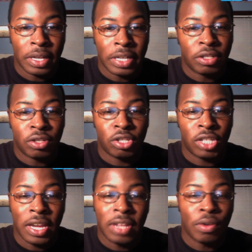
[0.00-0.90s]
it's
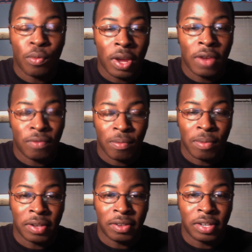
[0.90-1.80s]
taken away
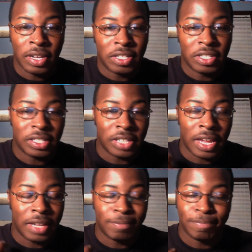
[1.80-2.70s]
from us, just
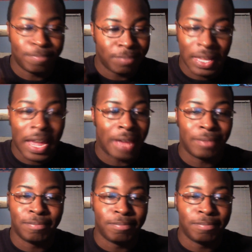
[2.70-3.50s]
like that.